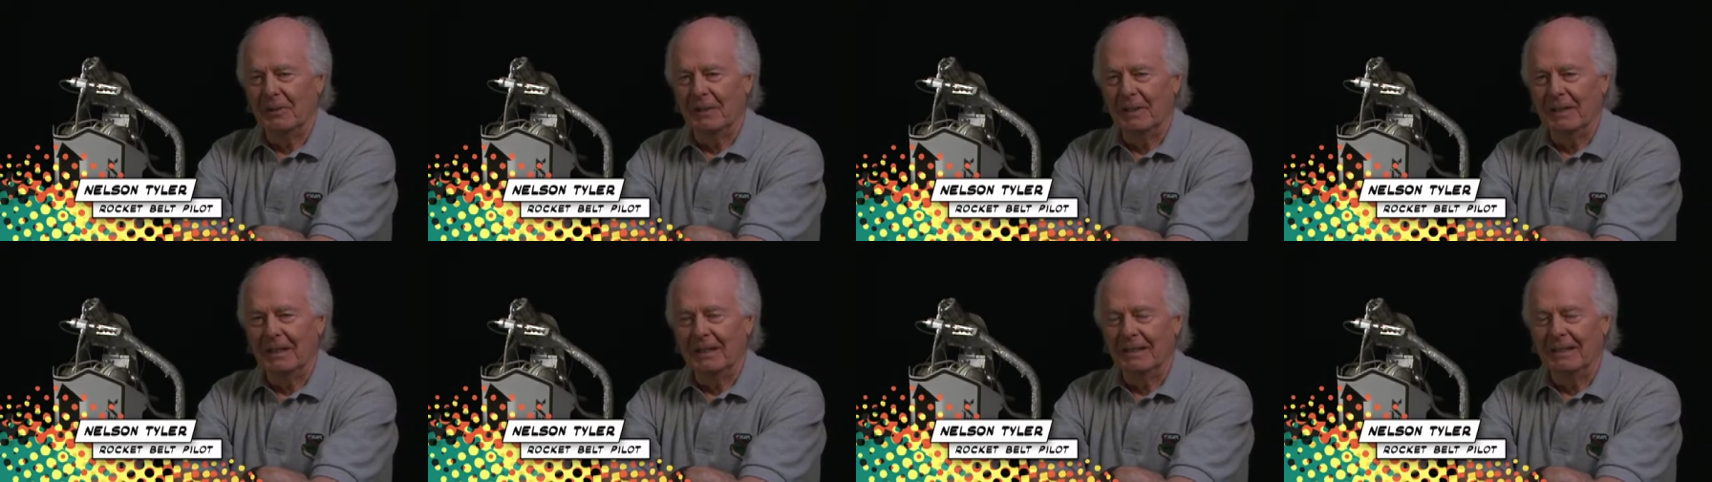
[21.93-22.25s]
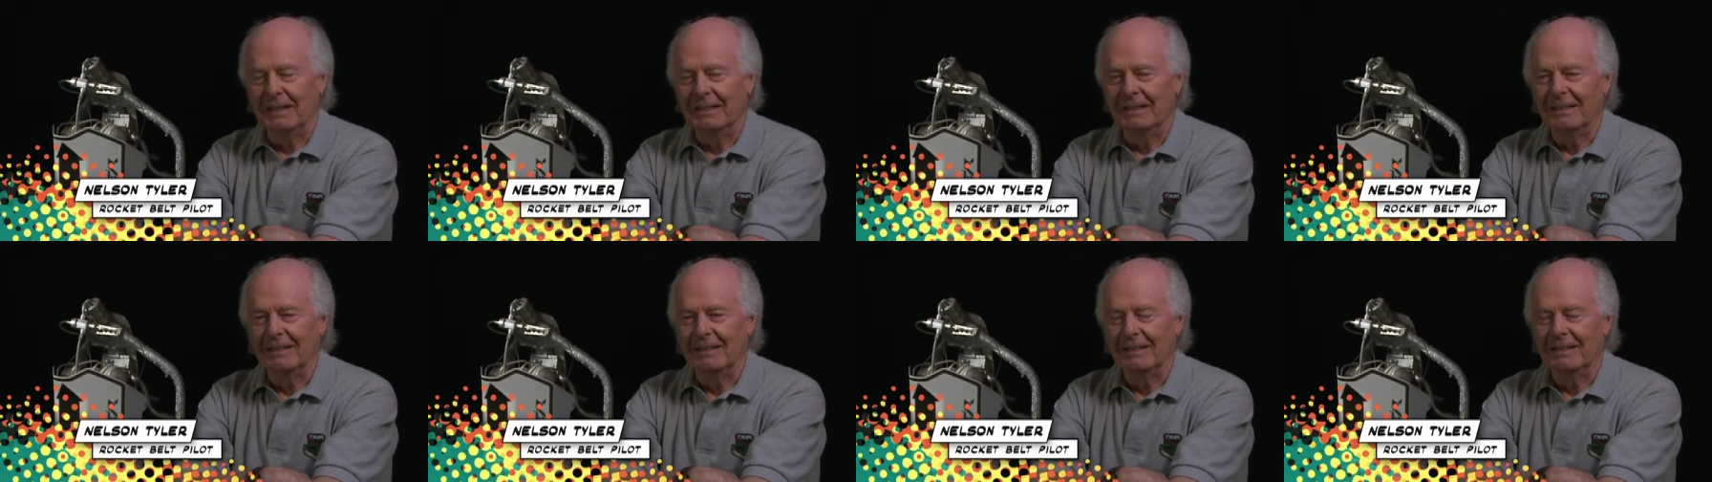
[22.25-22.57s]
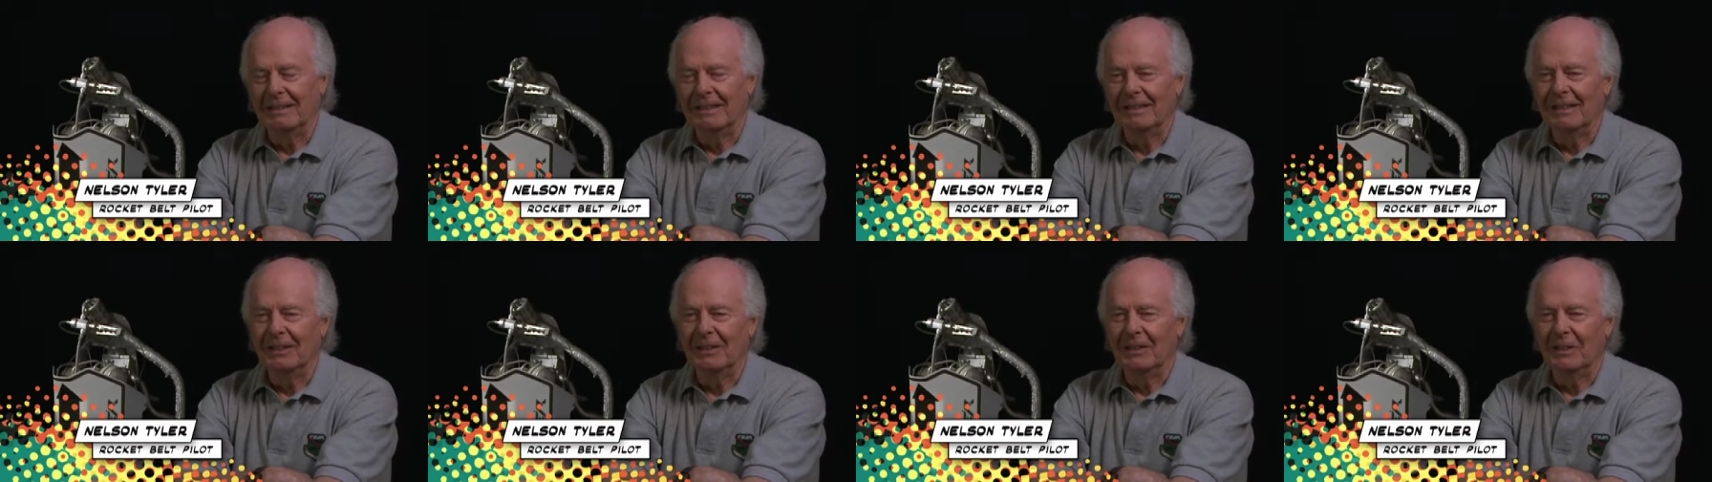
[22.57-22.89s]
Uh,
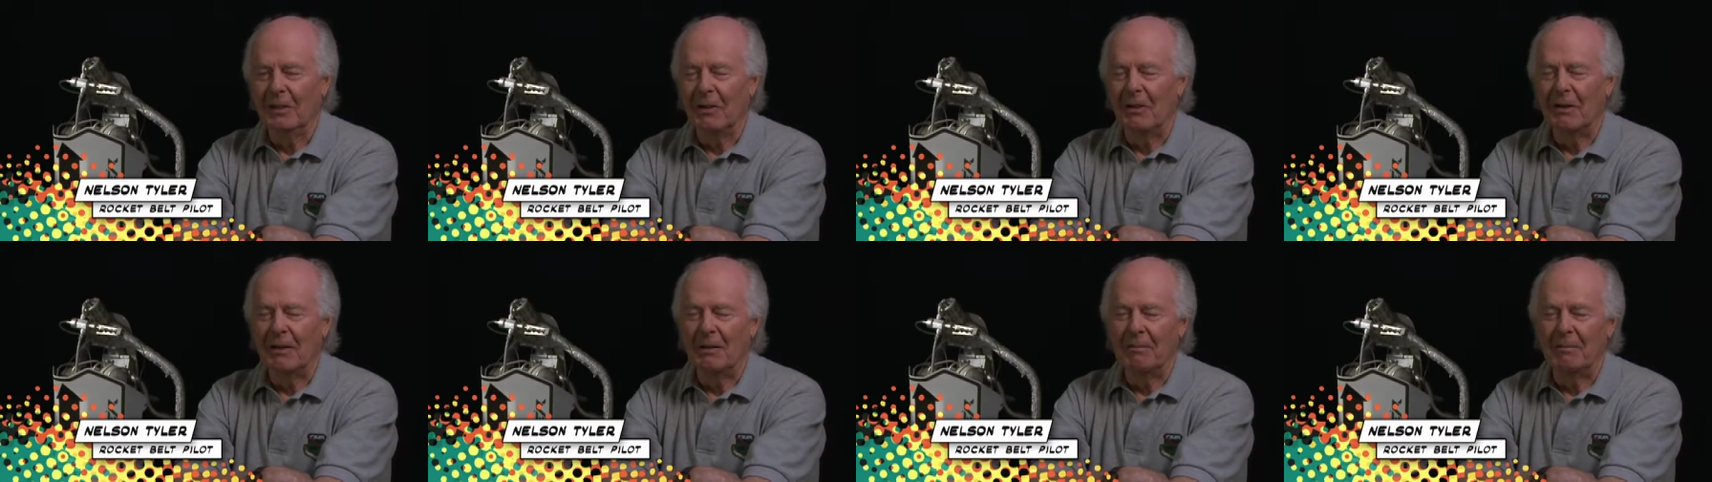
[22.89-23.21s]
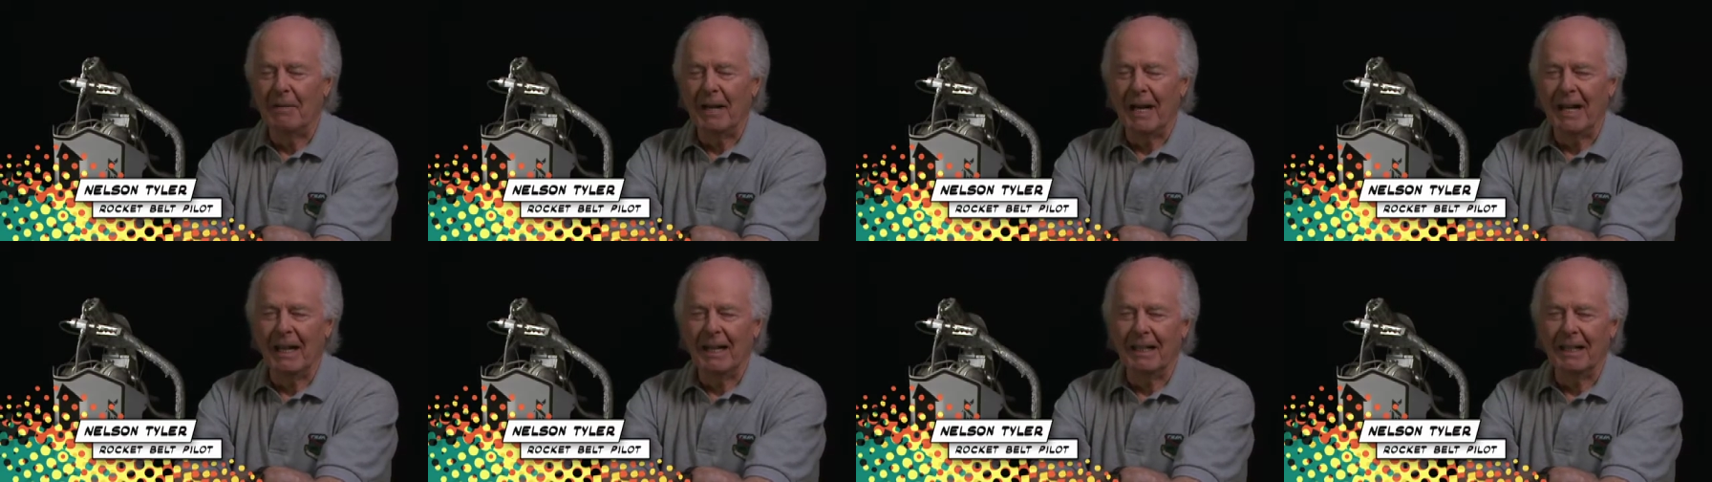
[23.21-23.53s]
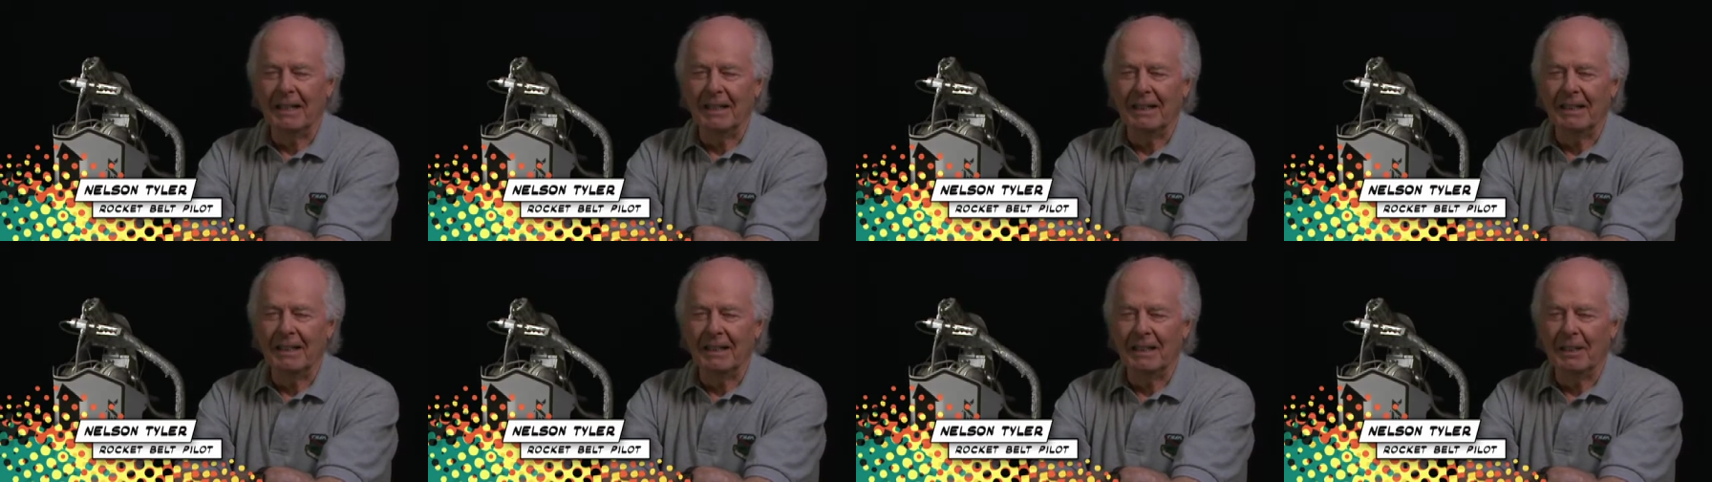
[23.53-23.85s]
going back
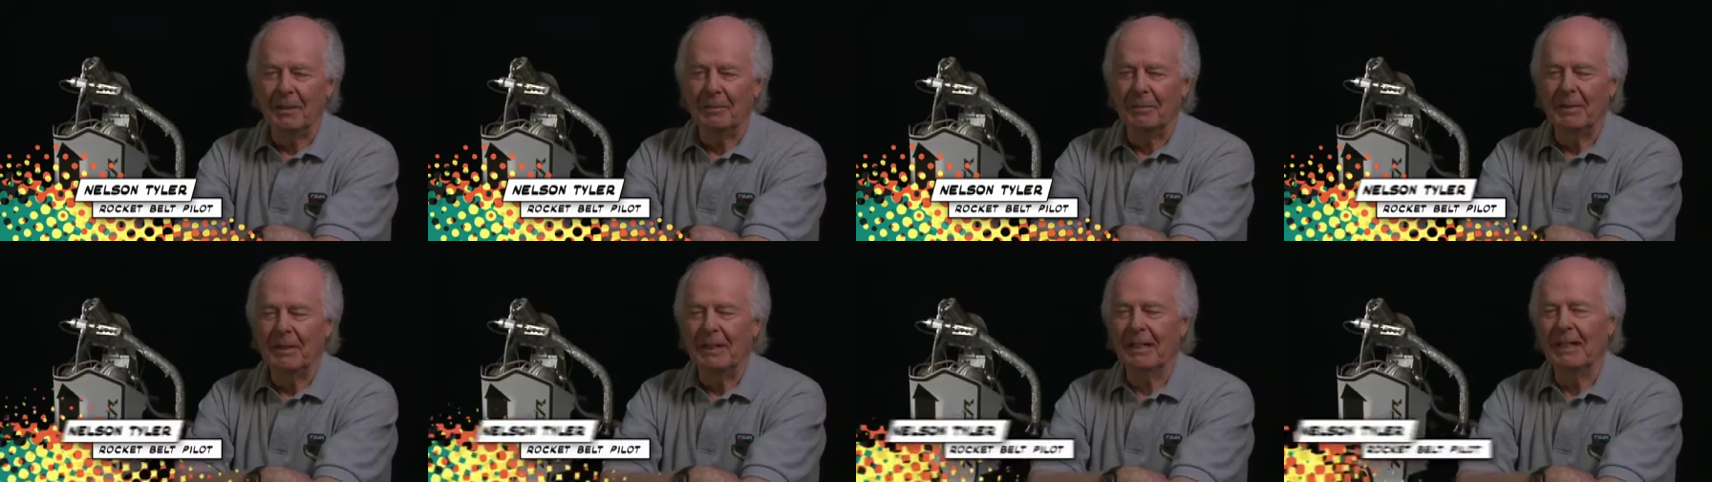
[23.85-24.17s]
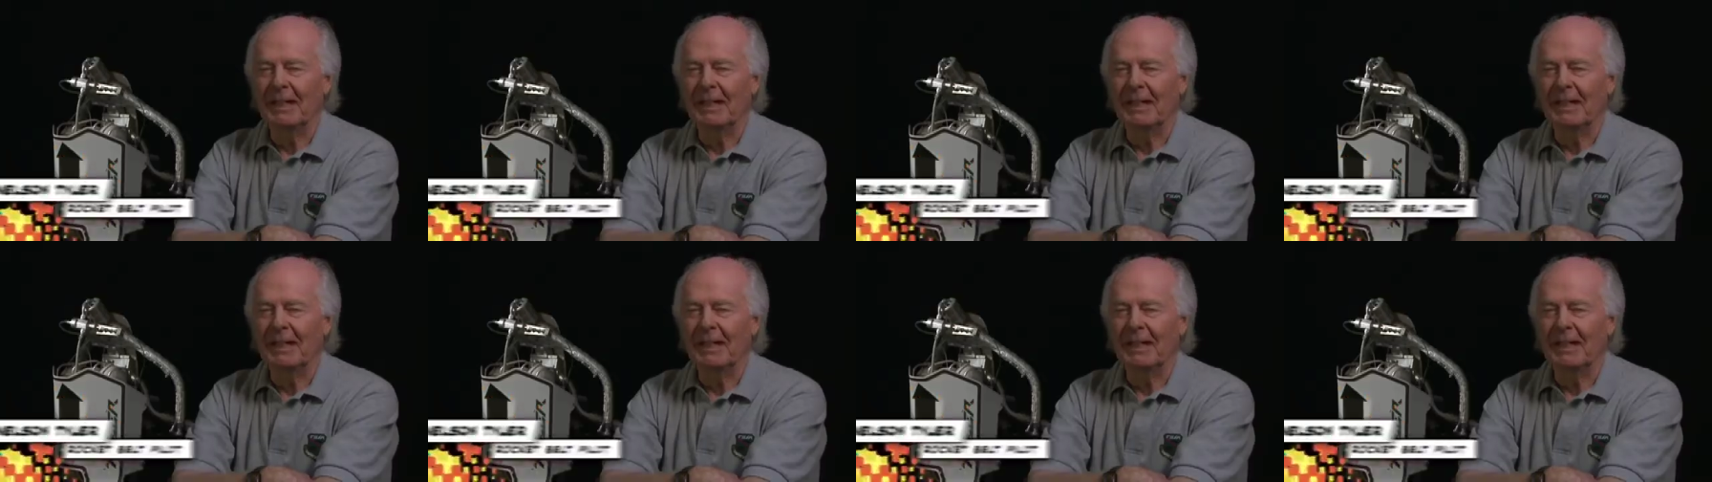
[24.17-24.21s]
a little bit,